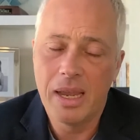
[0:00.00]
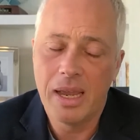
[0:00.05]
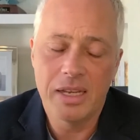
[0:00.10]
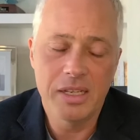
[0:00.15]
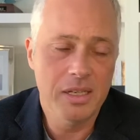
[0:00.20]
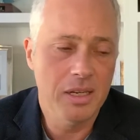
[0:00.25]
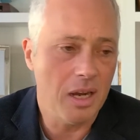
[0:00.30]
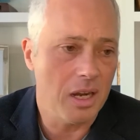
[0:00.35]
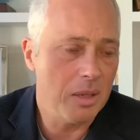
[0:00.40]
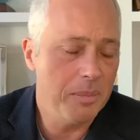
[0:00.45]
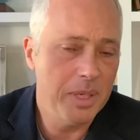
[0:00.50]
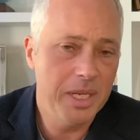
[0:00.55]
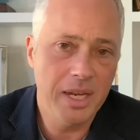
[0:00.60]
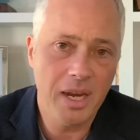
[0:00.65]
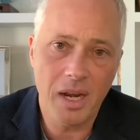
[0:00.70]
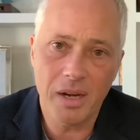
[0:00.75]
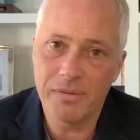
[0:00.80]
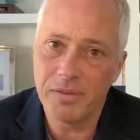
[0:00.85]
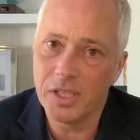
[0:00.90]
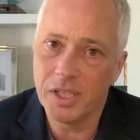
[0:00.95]
And you got to be
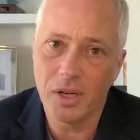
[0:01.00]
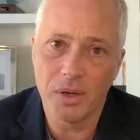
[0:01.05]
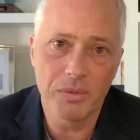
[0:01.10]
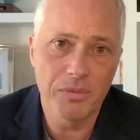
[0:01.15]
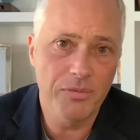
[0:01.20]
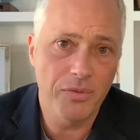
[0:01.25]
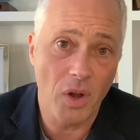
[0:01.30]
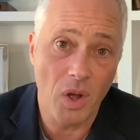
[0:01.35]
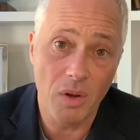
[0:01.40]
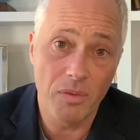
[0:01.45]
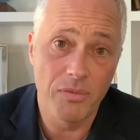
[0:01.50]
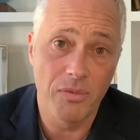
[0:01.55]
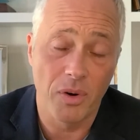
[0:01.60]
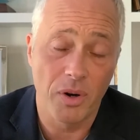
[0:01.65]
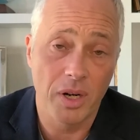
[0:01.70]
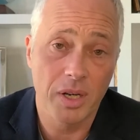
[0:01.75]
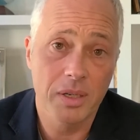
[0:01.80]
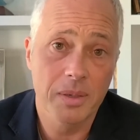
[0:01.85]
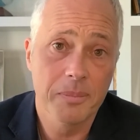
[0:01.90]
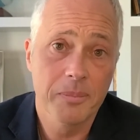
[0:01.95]
careful you don't fall
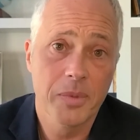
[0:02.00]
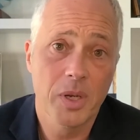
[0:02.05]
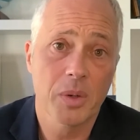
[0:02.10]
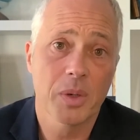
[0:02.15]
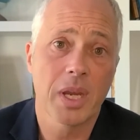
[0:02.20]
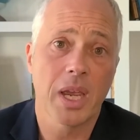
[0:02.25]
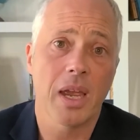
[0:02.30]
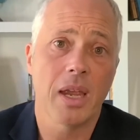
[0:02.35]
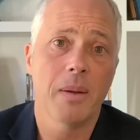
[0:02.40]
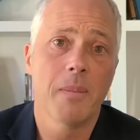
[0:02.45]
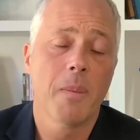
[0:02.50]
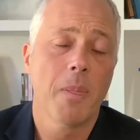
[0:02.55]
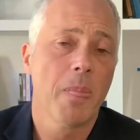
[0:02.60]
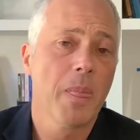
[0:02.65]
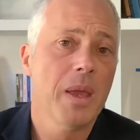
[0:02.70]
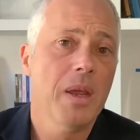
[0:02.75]
for it. Okay.